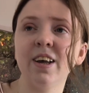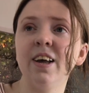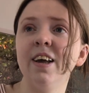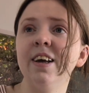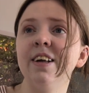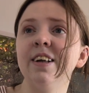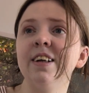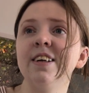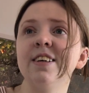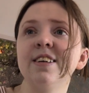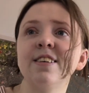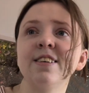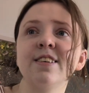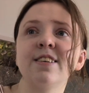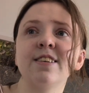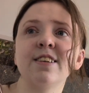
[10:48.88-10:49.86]
It
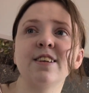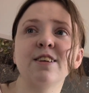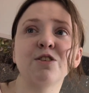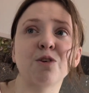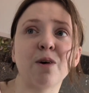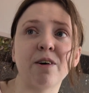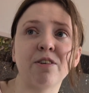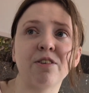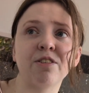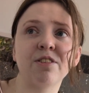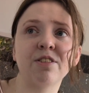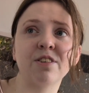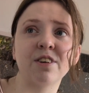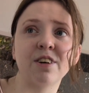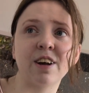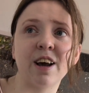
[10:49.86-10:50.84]
is the
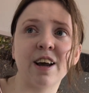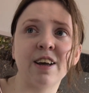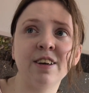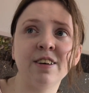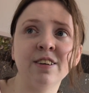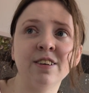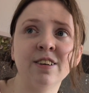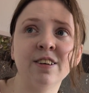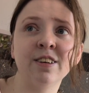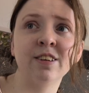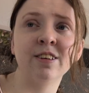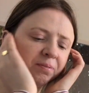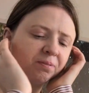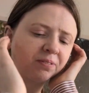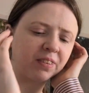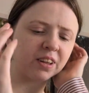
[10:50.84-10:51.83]
12th today,
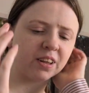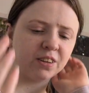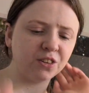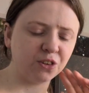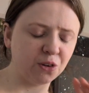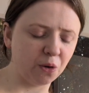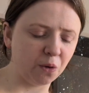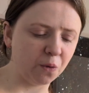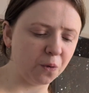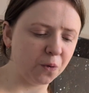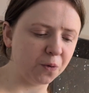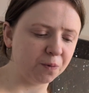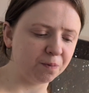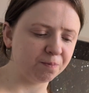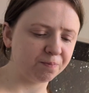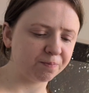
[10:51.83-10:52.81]

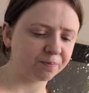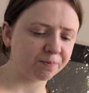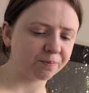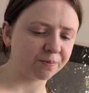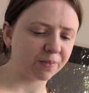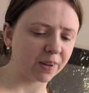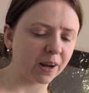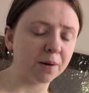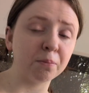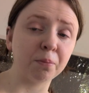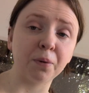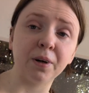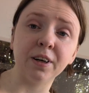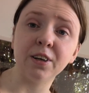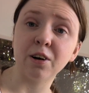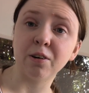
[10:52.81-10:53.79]
so I'm
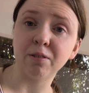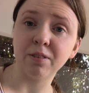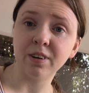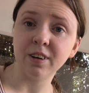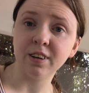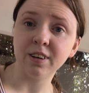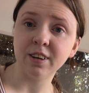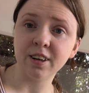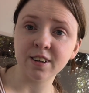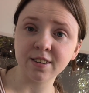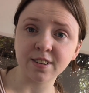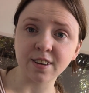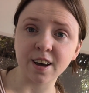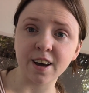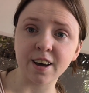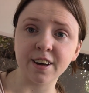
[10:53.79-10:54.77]
pretty confident in
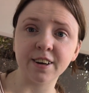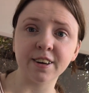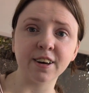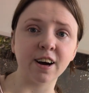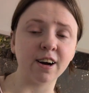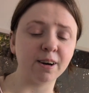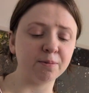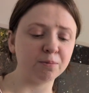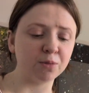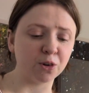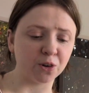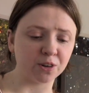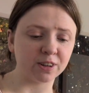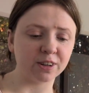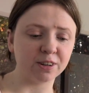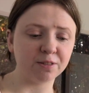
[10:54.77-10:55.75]
saying I'm
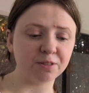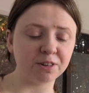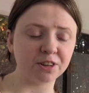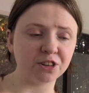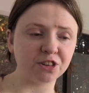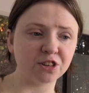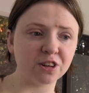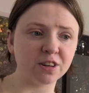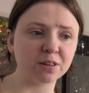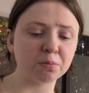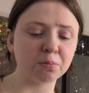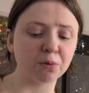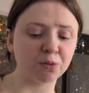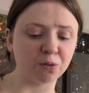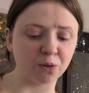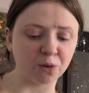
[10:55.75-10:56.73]
not gonna finish this
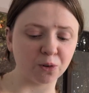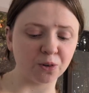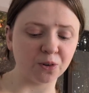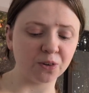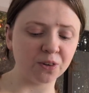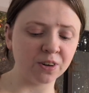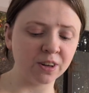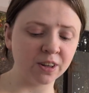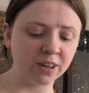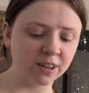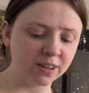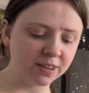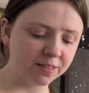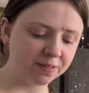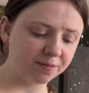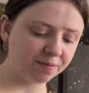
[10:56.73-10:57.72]
before
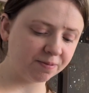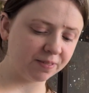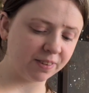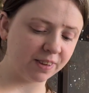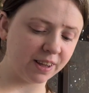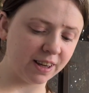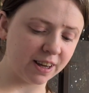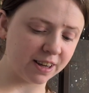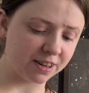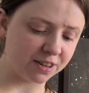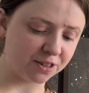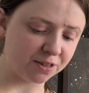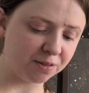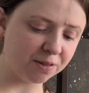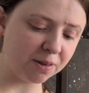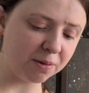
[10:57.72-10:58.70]
the end
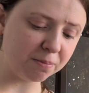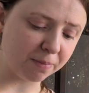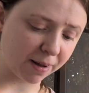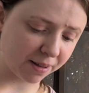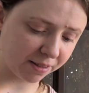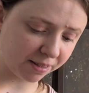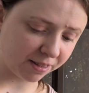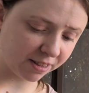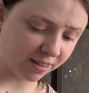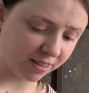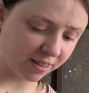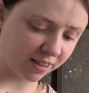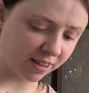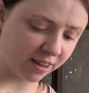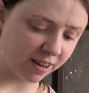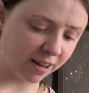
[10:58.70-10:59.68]
of the month,
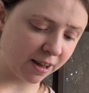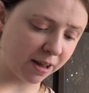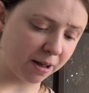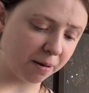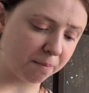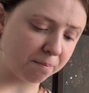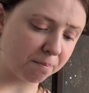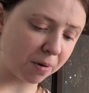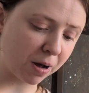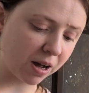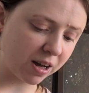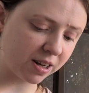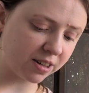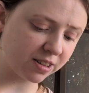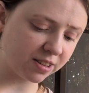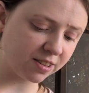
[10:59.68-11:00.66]

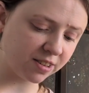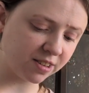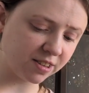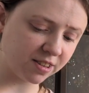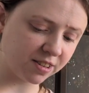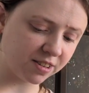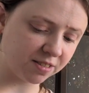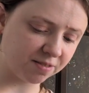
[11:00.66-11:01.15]
but